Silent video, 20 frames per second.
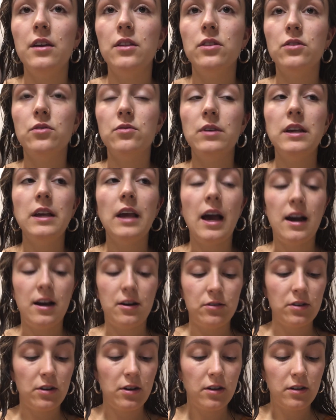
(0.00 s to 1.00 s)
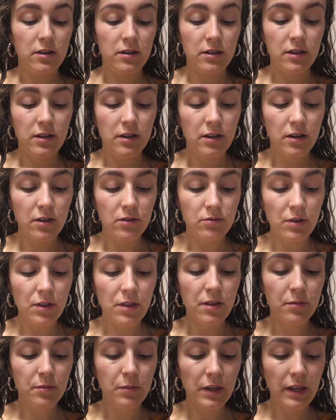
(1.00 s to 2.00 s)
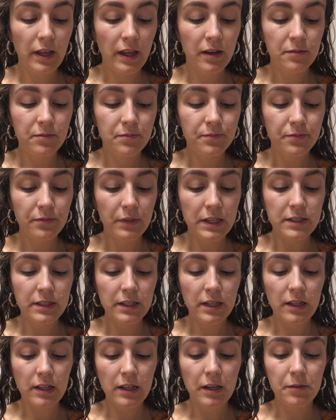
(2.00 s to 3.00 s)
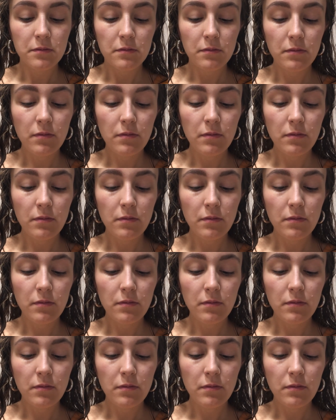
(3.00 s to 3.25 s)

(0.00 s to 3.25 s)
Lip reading: 3-hour rhythm again, basically.